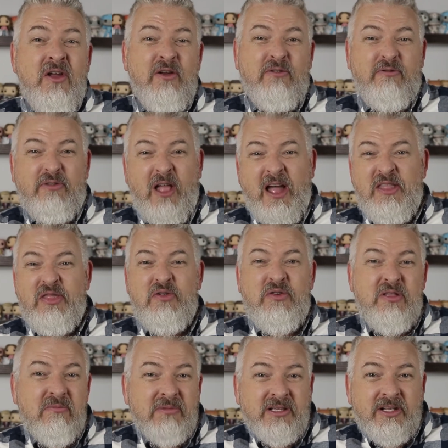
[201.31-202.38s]
fly through
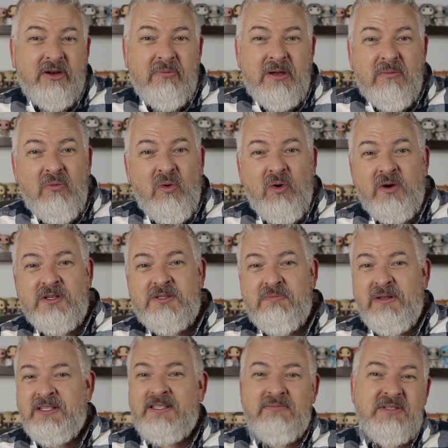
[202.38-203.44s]
them a little bit more,
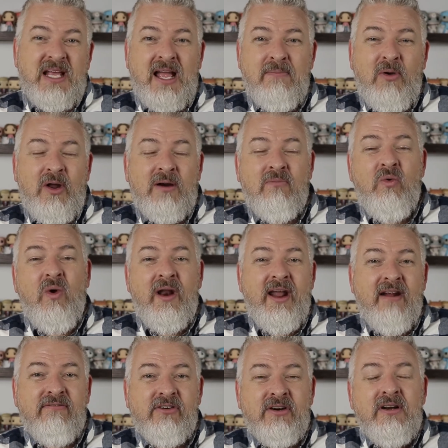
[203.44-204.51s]
spend some time on them,
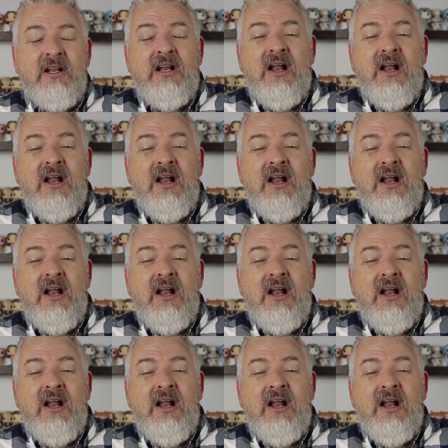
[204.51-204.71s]
whatever.